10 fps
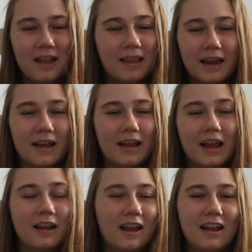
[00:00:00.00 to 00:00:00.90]
Like,
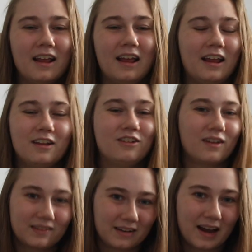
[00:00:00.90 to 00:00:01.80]
it
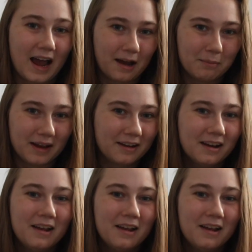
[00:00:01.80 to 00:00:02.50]
doesn't happen.